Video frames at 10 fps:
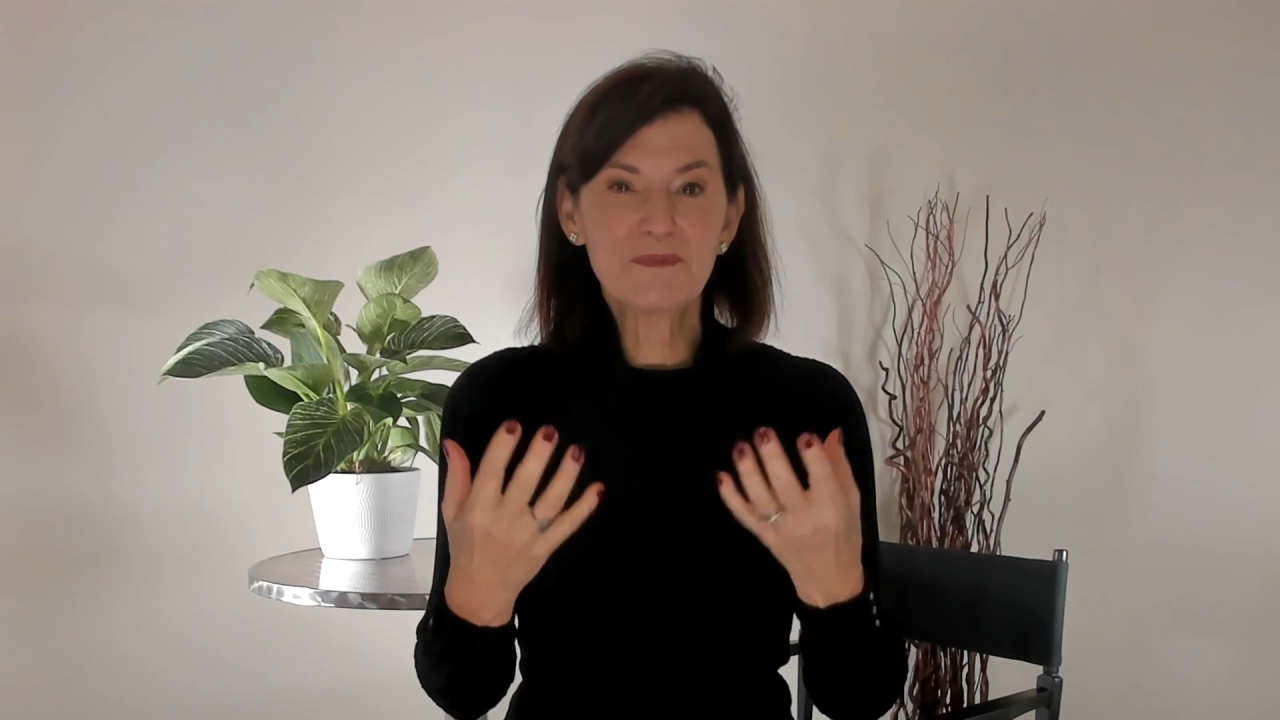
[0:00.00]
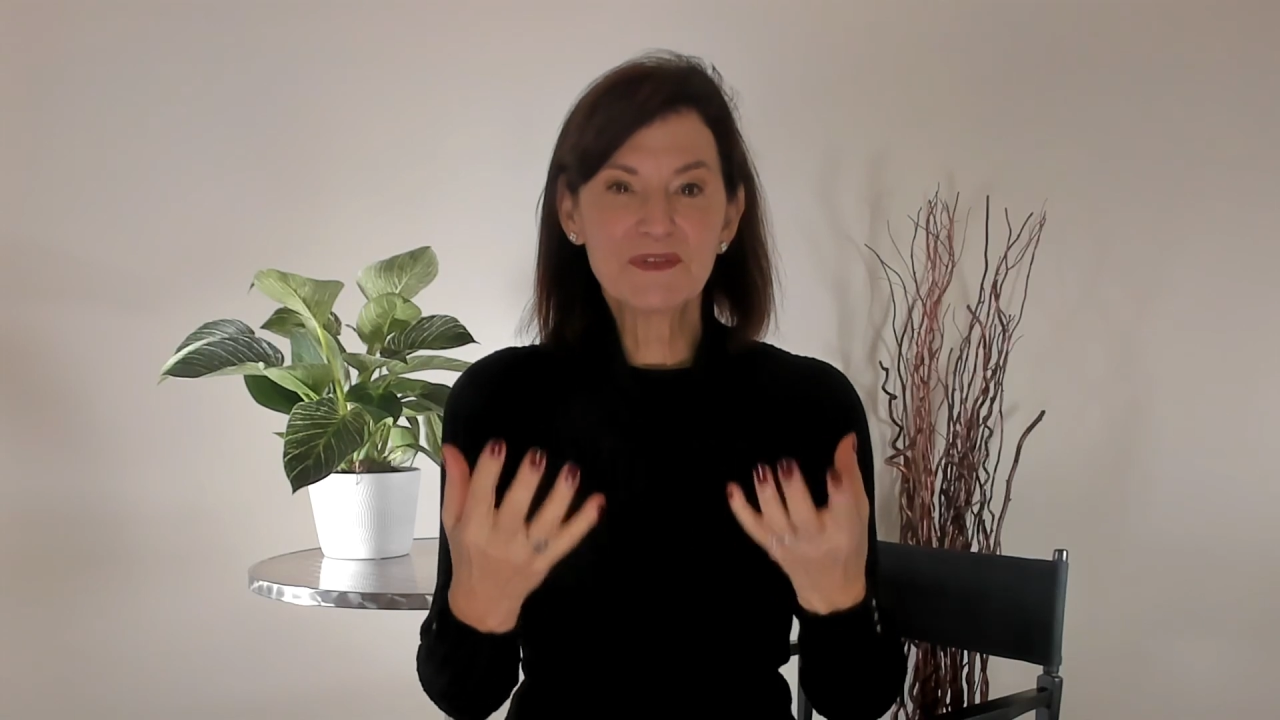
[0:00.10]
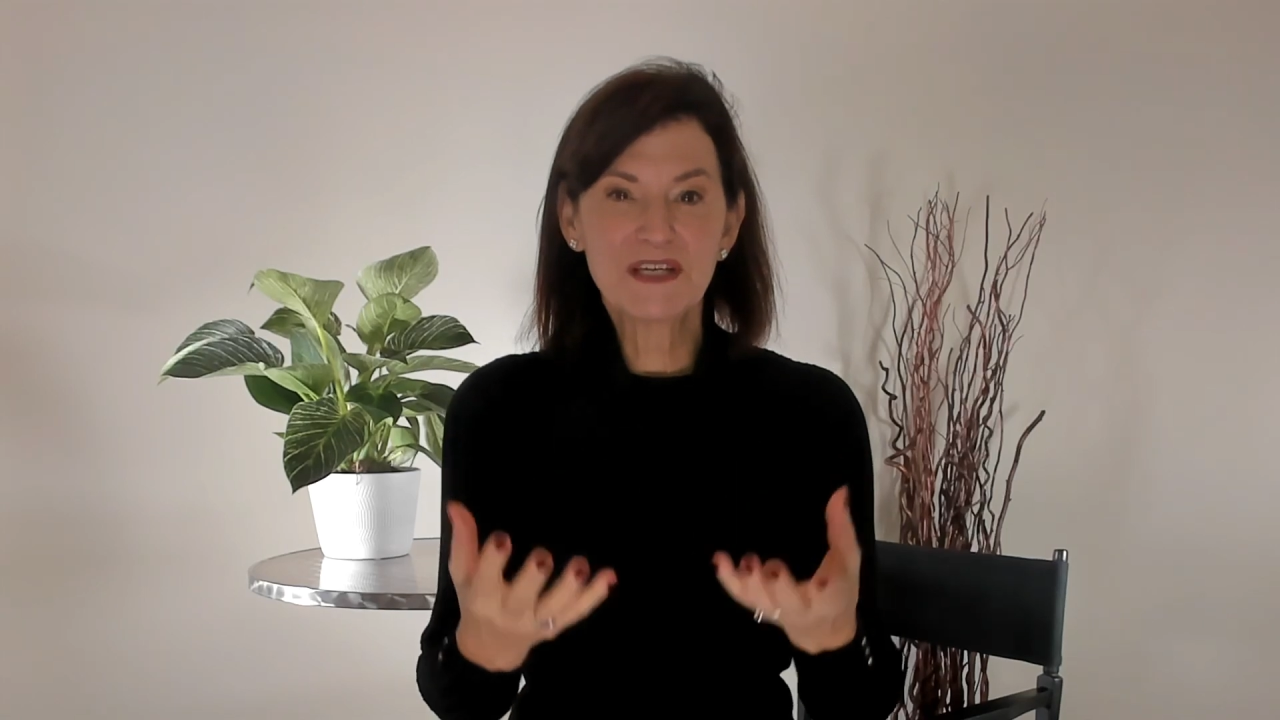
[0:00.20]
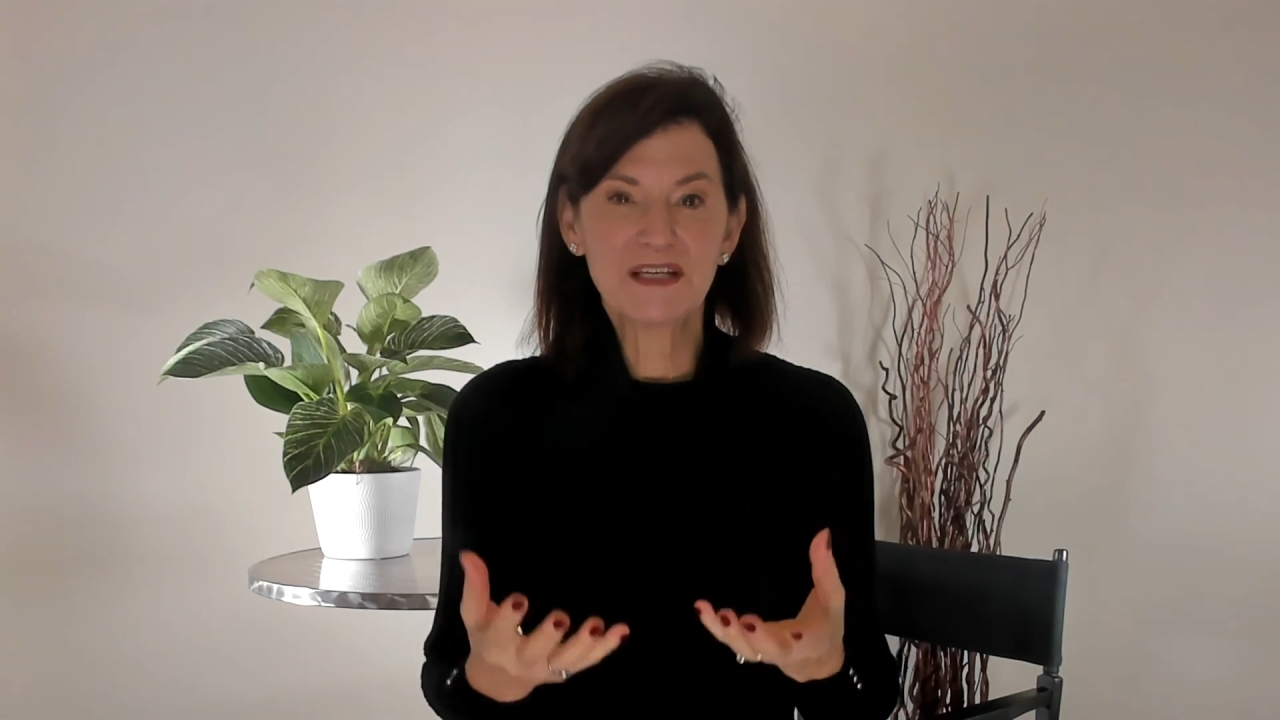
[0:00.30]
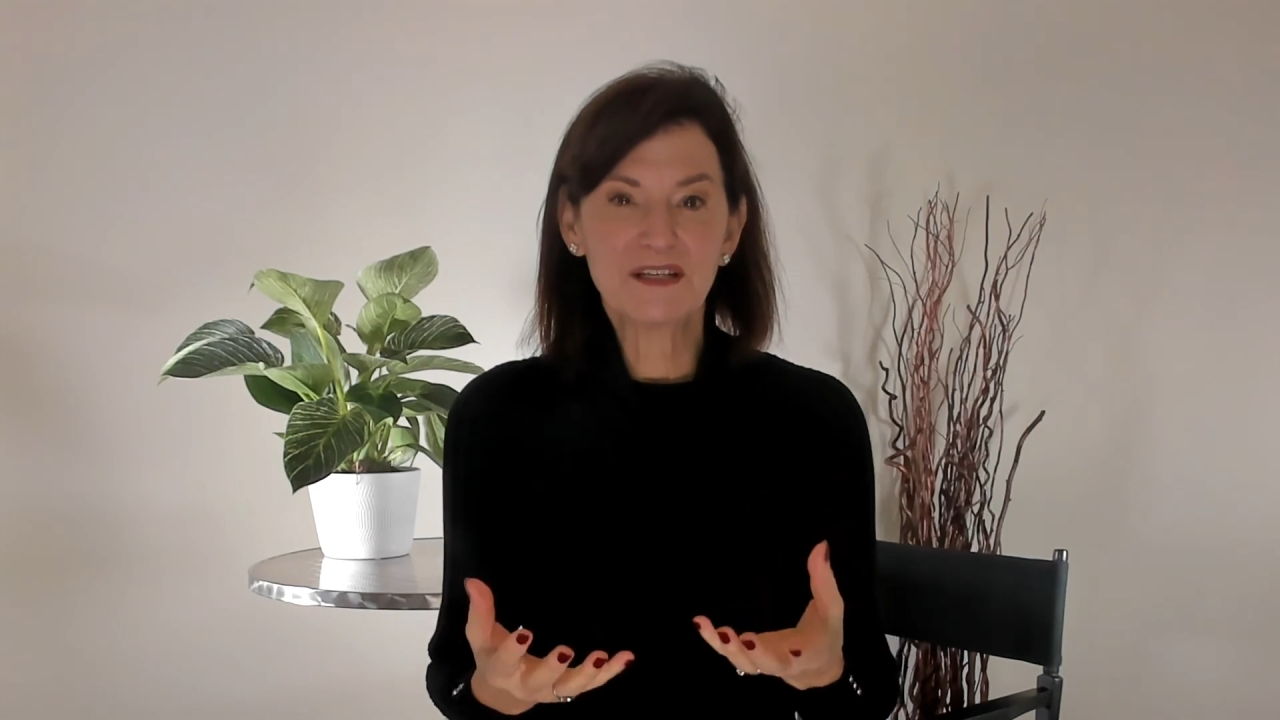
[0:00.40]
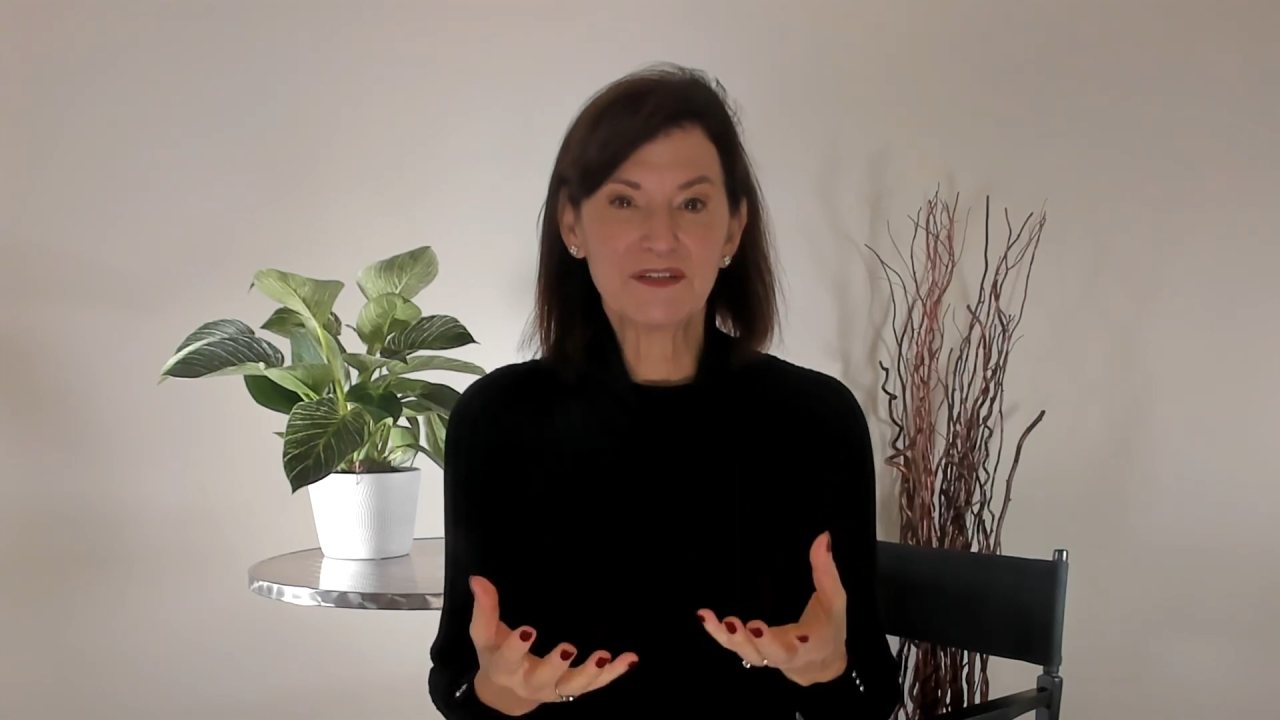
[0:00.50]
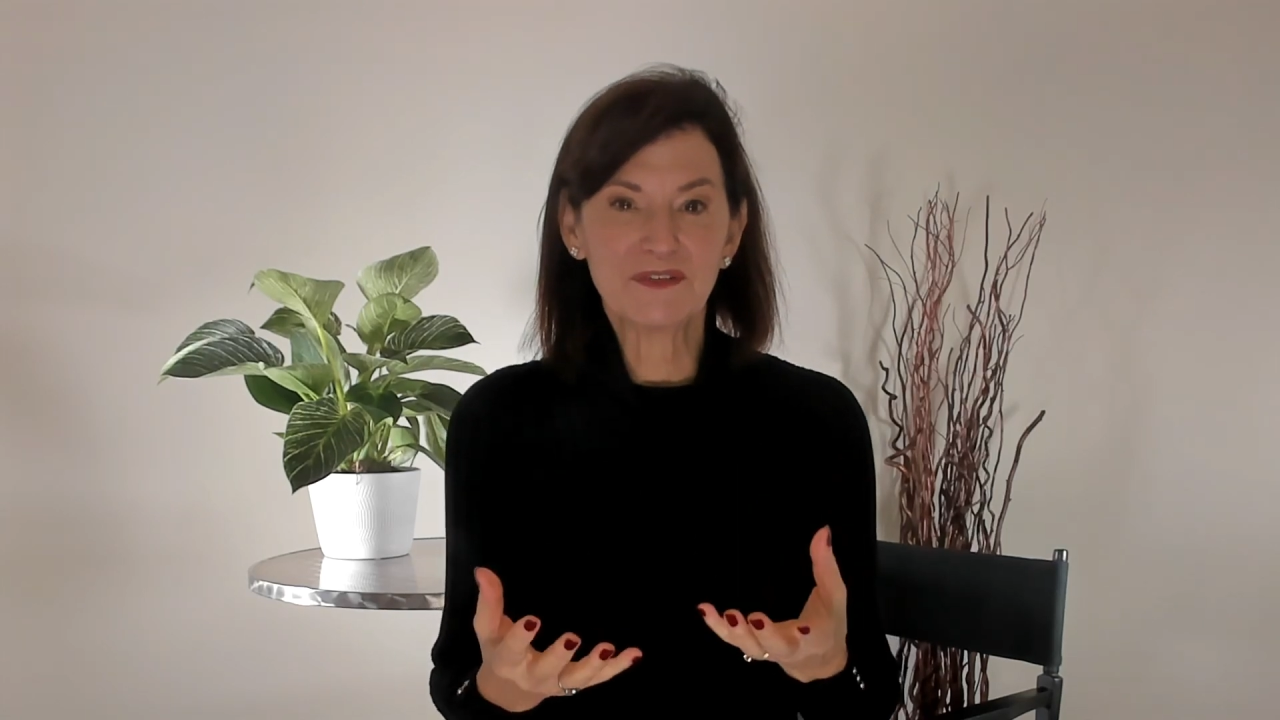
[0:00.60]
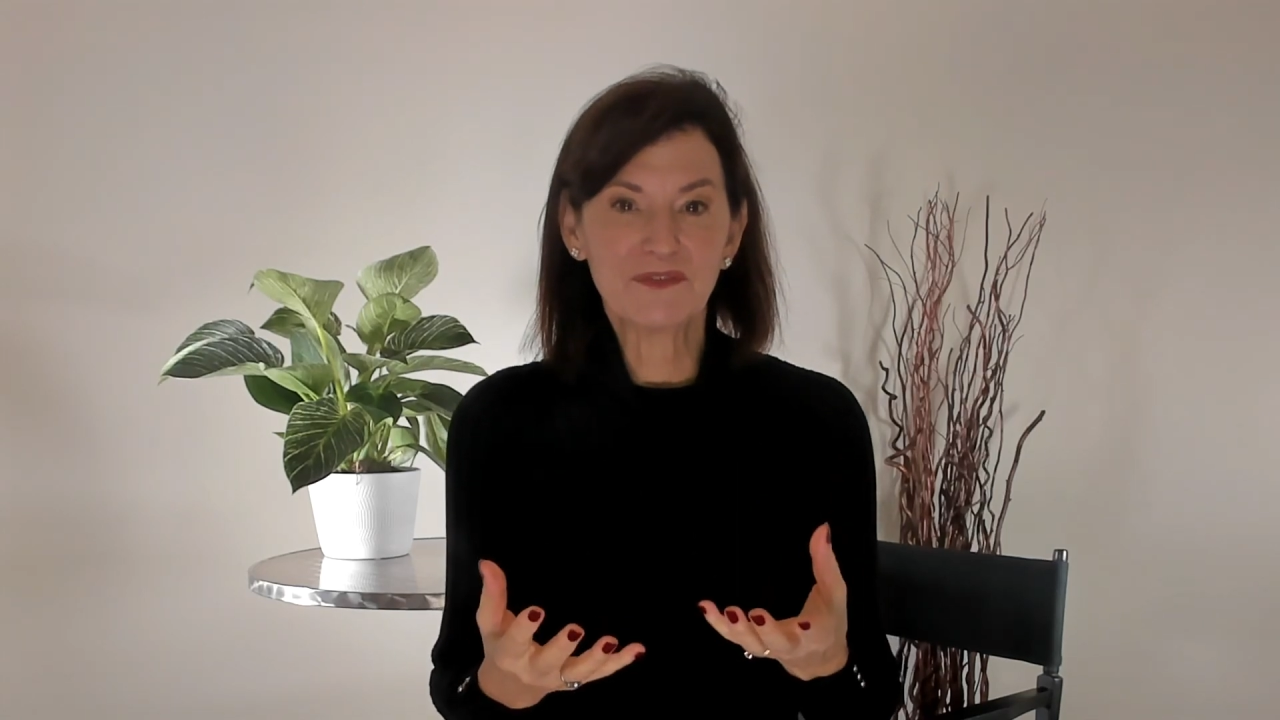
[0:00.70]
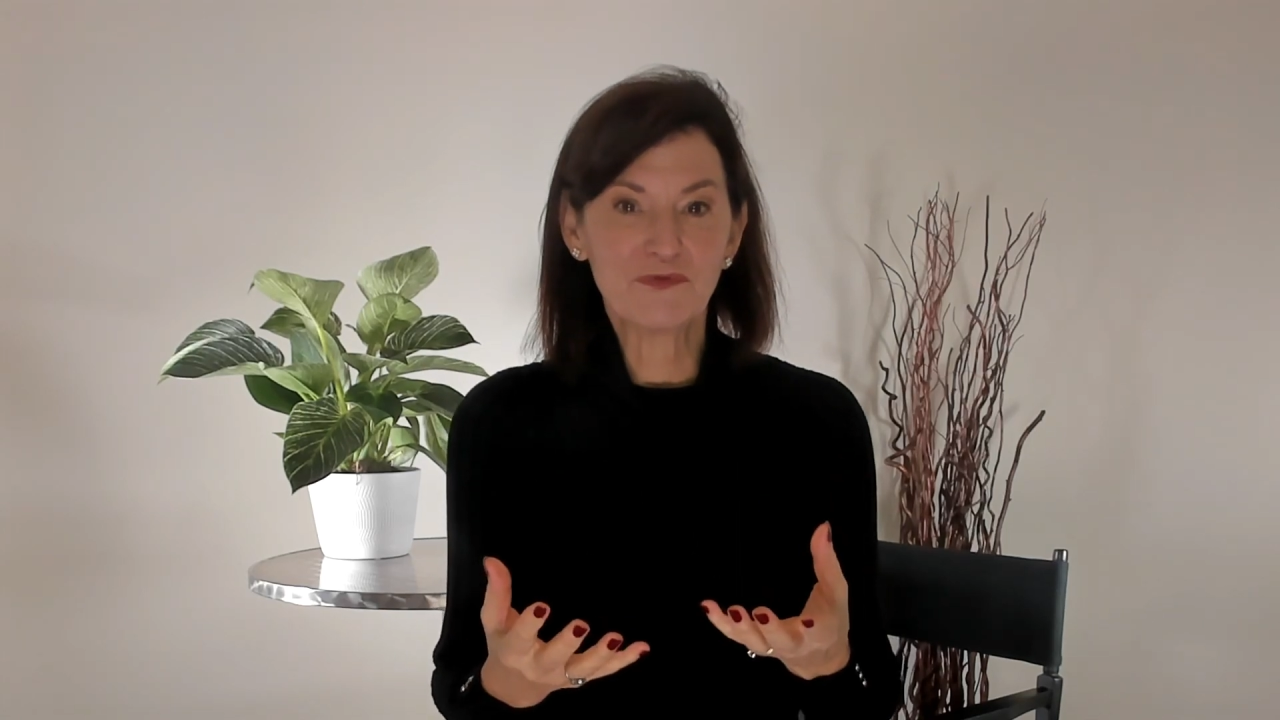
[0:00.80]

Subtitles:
skills